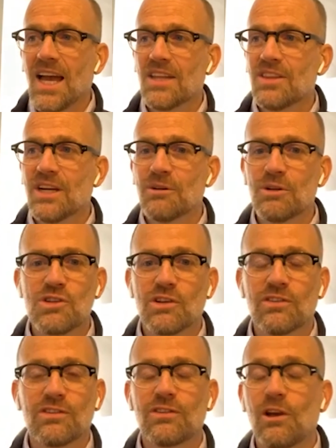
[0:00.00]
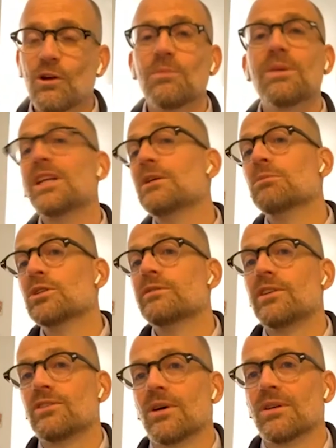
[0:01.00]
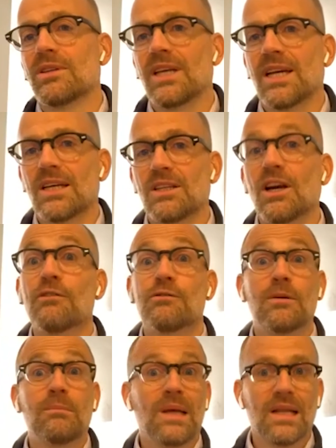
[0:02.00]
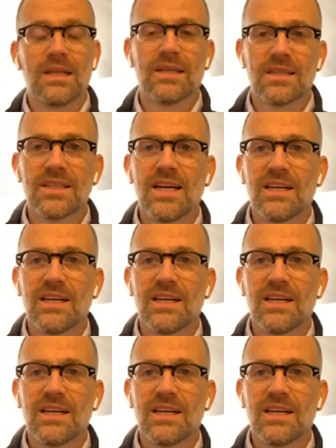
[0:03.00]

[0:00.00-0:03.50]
and there are just so many movies on there that are familiar,